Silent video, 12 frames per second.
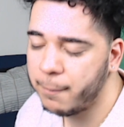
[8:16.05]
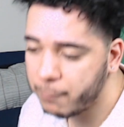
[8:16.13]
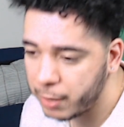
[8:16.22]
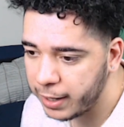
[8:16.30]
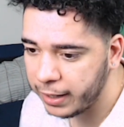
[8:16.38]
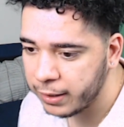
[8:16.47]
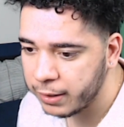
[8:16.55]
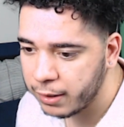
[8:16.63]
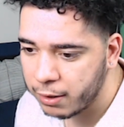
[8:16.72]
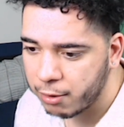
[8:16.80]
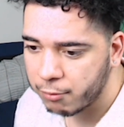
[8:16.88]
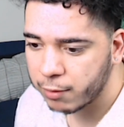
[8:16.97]
But
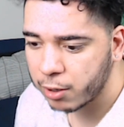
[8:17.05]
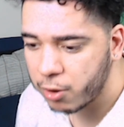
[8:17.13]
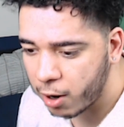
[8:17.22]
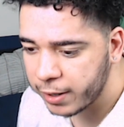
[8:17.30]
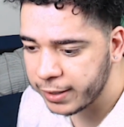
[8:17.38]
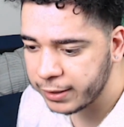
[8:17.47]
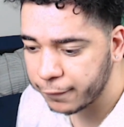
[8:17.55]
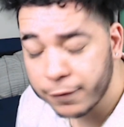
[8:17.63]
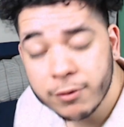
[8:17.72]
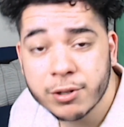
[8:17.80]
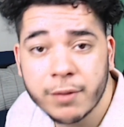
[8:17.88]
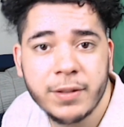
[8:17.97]
regarding the
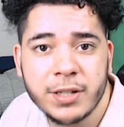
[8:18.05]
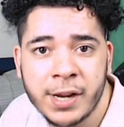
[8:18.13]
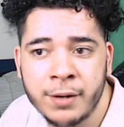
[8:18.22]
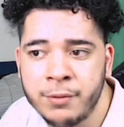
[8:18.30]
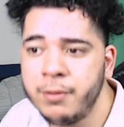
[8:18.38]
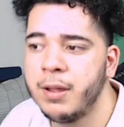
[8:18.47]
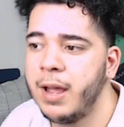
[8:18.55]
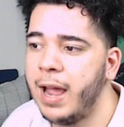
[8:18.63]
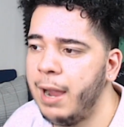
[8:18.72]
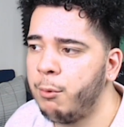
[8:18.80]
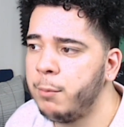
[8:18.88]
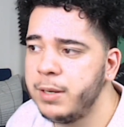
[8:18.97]
future of the channel,
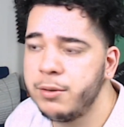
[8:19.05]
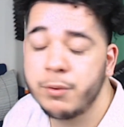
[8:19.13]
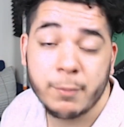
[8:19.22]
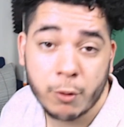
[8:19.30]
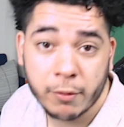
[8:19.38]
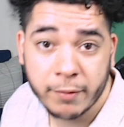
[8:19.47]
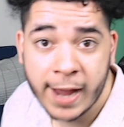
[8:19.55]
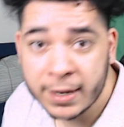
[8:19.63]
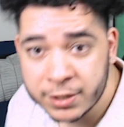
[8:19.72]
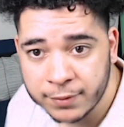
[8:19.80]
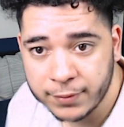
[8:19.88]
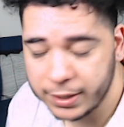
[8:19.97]
I will be doing more
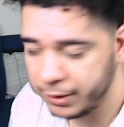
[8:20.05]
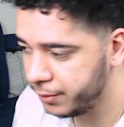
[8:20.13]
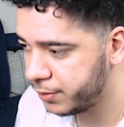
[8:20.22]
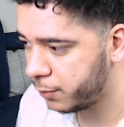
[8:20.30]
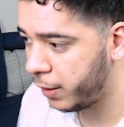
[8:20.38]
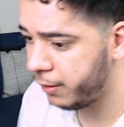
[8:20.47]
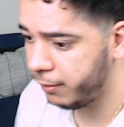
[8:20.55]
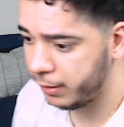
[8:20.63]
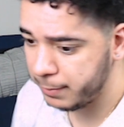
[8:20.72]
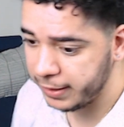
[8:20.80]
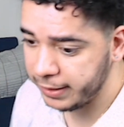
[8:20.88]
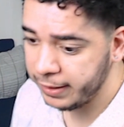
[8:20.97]
reaction videos, whether
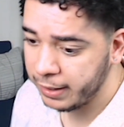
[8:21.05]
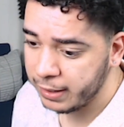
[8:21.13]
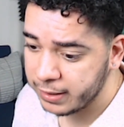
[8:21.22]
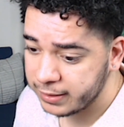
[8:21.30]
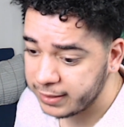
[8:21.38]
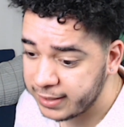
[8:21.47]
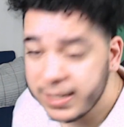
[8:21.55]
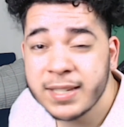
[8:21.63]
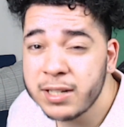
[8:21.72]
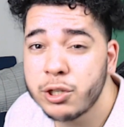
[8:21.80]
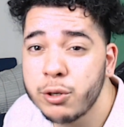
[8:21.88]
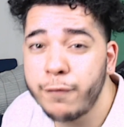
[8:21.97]
it be
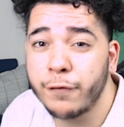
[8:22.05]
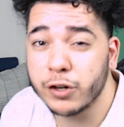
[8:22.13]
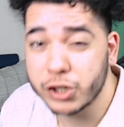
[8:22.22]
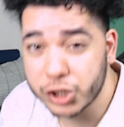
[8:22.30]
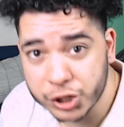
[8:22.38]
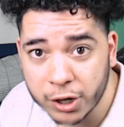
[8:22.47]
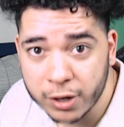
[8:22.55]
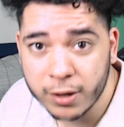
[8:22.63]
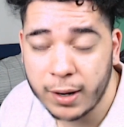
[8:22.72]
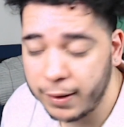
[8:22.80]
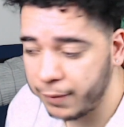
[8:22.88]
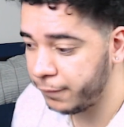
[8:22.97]
season two for sure
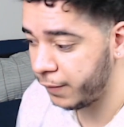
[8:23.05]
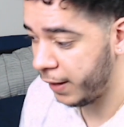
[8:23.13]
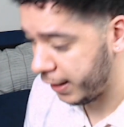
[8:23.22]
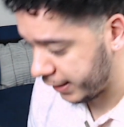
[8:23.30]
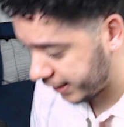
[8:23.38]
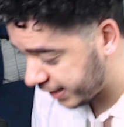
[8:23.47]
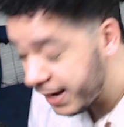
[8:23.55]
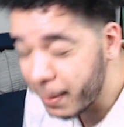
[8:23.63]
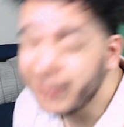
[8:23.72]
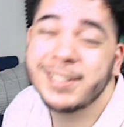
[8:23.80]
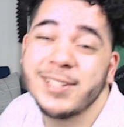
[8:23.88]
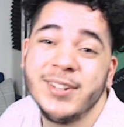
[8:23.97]
of
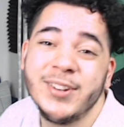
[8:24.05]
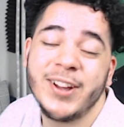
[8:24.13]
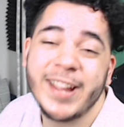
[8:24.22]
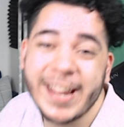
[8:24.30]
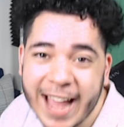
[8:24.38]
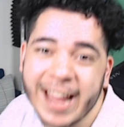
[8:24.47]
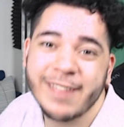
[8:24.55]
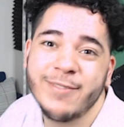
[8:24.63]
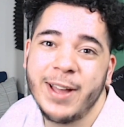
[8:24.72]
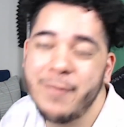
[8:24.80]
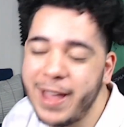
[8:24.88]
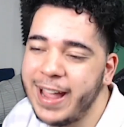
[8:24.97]
Kimetsu no
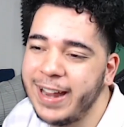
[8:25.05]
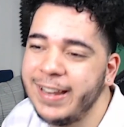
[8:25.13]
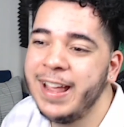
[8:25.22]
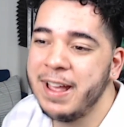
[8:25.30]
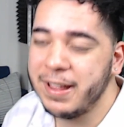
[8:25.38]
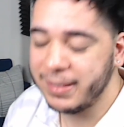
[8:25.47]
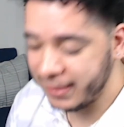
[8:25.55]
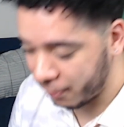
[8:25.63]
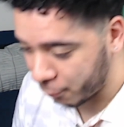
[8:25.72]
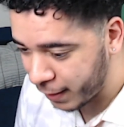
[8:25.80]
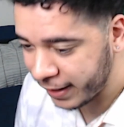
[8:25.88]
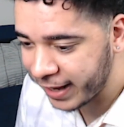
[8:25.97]
Yaiba, man.
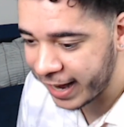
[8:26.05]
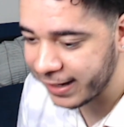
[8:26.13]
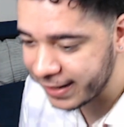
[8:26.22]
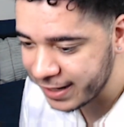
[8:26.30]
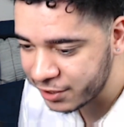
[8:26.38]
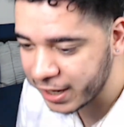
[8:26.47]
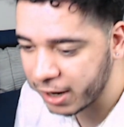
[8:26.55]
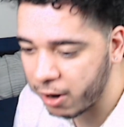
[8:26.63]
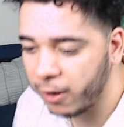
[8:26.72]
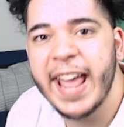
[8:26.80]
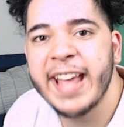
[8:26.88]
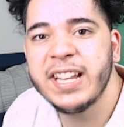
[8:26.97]
The red light district
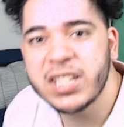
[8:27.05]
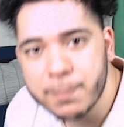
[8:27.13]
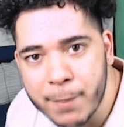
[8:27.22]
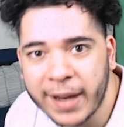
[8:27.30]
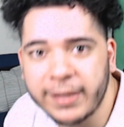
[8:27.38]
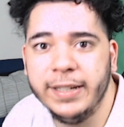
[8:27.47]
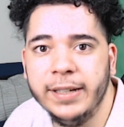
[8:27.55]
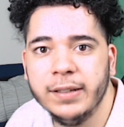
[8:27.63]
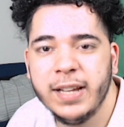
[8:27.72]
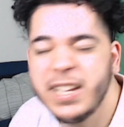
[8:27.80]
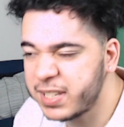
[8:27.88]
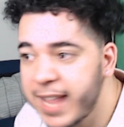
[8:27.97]
are expected.
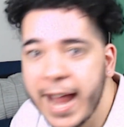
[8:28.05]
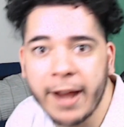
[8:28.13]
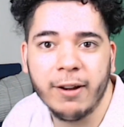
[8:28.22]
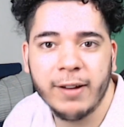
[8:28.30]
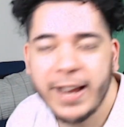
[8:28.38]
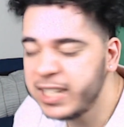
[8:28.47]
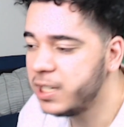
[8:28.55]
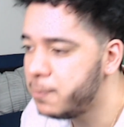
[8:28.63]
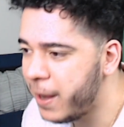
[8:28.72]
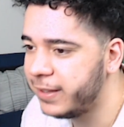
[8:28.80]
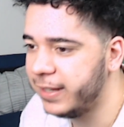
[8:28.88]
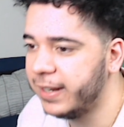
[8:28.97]
It's there,
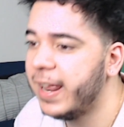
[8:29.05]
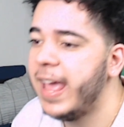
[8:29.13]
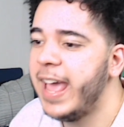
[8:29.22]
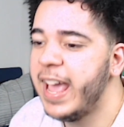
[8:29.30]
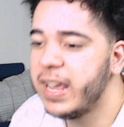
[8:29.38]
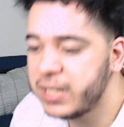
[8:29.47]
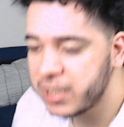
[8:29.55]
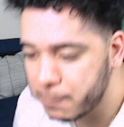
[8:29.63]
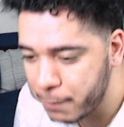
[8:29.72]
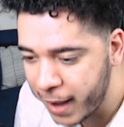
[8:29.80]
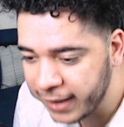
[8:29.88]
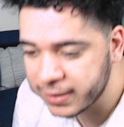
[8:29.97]
expected.
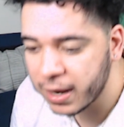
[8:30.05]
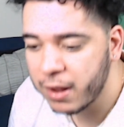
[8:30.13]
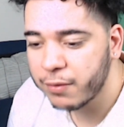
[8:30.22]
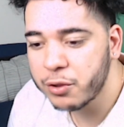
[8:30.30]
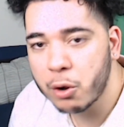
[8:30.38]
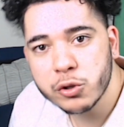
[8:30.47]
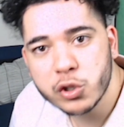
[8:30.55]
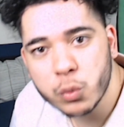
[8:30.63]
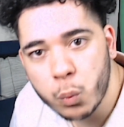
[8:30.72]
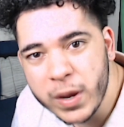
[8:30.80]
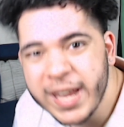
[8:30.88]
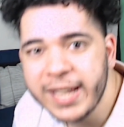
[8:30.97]
Expect those
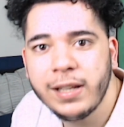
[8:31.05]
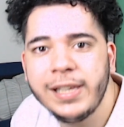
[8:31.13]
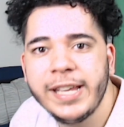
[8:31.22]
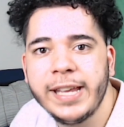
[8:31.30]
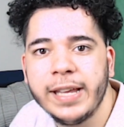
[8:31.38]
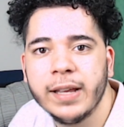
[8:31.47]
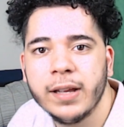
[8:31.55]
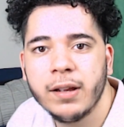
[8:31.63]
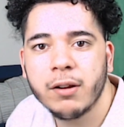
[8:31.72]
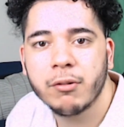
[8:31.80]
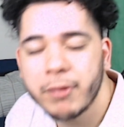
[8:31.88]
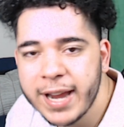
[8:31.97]
weekly
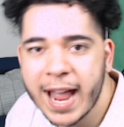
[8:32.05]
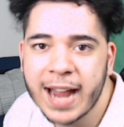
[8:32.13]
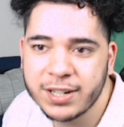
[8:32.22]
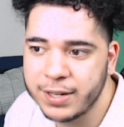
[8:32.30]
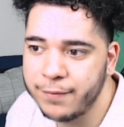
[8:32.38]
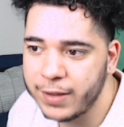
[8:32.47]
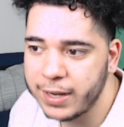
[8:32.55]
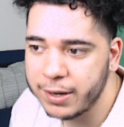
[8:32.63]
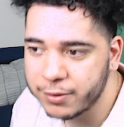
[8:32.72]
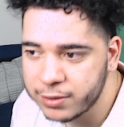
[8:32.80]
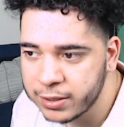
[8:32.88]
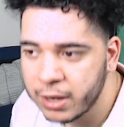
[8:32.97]
reaction
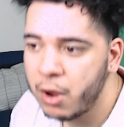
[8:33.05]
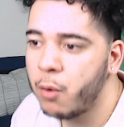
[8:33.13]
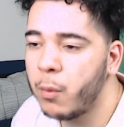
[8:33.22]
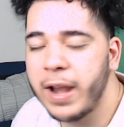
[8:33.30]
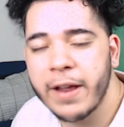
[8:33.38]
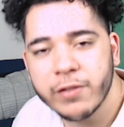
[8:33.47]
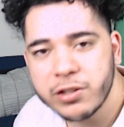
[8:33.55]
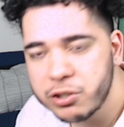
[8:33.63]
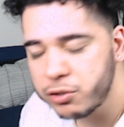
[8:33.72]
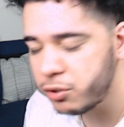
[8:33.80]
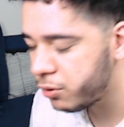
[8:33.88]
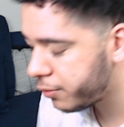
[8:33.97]
videos whenever
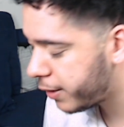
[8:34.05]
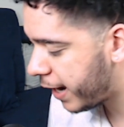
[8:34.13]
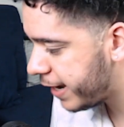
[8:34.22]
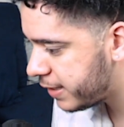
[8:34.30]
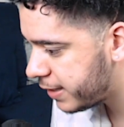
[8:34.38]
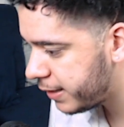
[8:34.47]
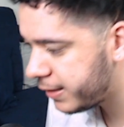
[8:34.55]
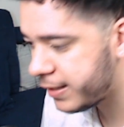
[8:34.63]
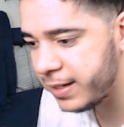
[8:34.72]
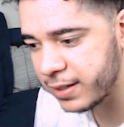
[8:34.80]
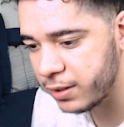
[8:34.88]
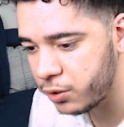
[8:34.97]
Jujutsu Kaisen
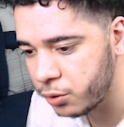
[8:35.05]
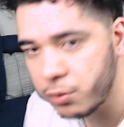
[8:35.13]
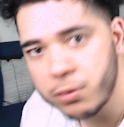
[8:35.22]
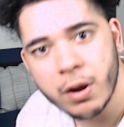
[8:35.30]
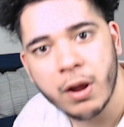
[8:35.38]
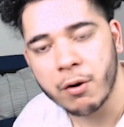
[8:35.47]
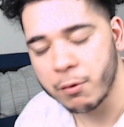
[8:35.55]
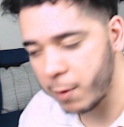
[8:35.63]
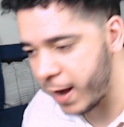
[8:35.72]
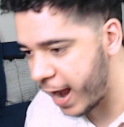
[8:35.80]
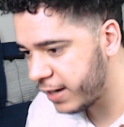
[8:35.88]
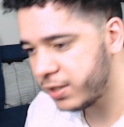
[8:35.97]
season two,
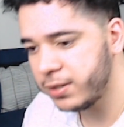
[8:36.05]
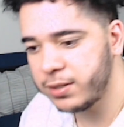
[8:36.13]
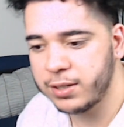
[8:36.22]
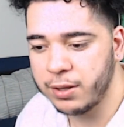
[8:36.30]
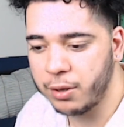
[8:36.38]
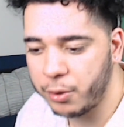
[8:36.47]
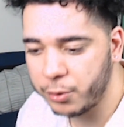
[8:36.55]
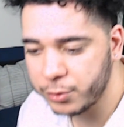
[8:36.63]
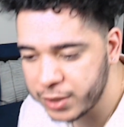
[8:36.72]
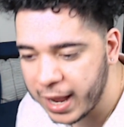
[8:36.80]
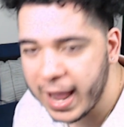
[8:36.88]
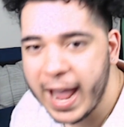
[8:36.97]
reactions to
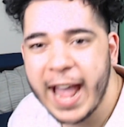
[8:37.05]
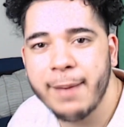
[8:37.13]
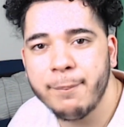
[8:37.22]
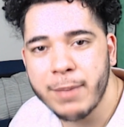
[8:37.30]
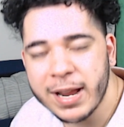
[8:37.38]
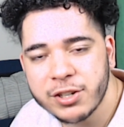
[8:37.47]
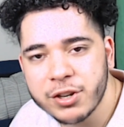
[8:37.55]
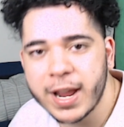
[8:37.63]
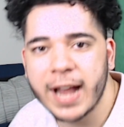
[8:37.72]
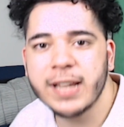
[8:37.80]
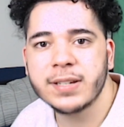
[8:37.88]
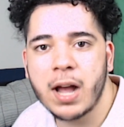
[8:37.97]
those. And make sure you
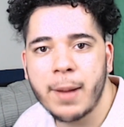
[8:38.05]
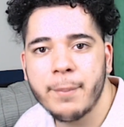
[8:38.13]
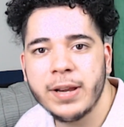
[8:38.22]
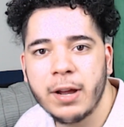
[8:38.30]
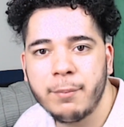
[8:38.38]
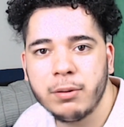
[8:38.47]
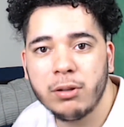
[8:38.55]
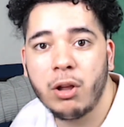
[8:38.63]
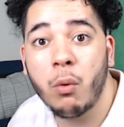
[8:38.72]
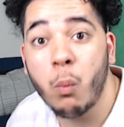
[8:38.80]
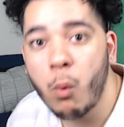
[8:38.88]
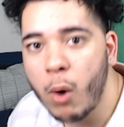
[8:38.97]
guys comment down
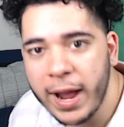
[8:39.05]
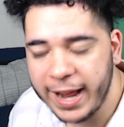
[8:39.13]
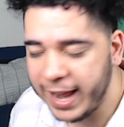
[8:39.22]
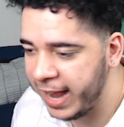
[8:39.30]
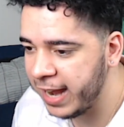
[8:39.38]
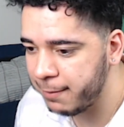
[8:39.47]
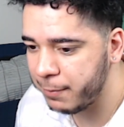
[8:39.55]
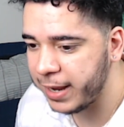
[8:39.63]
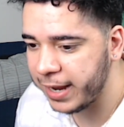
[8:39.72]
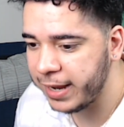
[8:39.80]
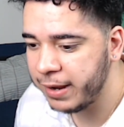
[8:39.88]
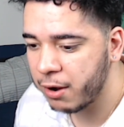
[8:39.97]
below, what
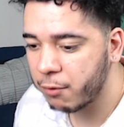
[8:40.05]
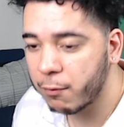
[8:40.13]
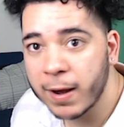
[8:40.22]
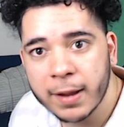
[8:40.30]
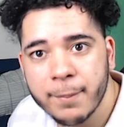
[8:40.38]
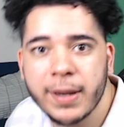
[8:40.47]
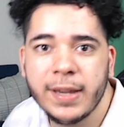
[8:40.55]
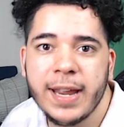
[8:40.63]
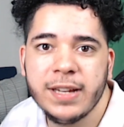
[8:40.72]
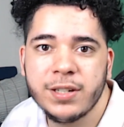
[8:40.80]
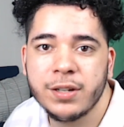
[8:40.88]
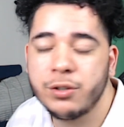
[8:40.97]
anime
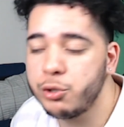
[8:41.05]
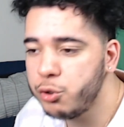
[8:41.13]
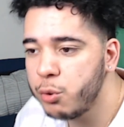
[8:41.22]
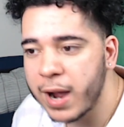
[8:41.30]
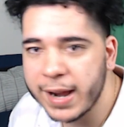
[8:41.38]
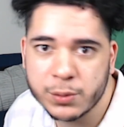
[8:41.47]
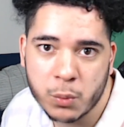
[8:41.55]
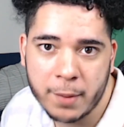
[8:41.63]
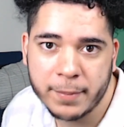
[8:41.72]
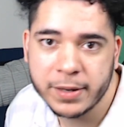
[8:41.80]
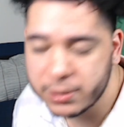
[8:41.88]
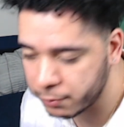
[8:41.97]
recommendation do you guys
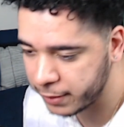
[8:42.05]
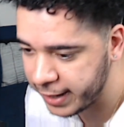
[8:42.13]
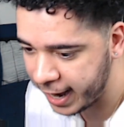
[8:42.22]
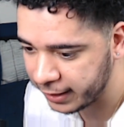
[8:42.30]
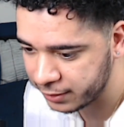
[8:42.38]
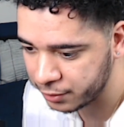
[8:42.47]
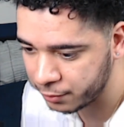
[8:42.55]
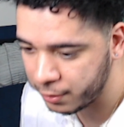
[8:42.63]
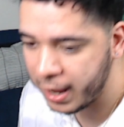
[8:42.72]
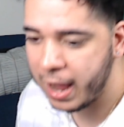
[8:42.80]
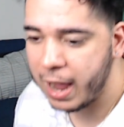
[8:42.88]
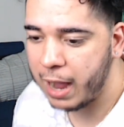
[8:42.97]
want me to react to?
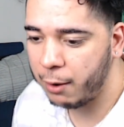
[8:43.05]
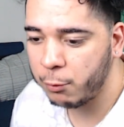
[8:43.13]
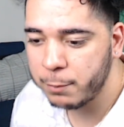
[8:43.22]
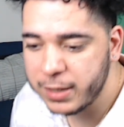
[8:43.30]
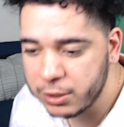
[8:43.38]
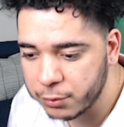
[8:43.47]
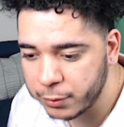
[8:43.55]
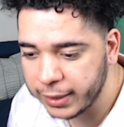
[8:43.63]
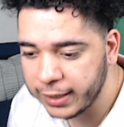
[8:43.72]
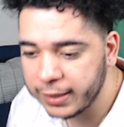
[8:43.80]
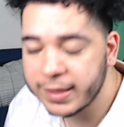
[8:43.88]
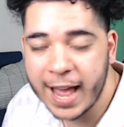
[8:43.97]
I will be
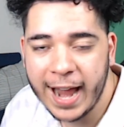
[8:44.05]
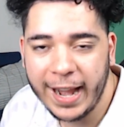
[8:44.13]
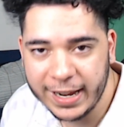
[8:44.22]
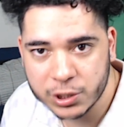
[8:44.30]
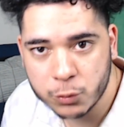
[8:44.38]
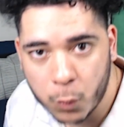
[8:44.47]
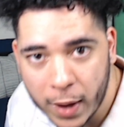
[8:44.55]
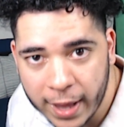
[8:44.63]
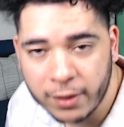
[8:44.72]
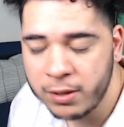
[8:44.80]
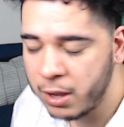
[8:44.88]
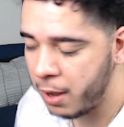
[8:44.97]
doing that as
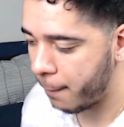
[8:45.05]
well.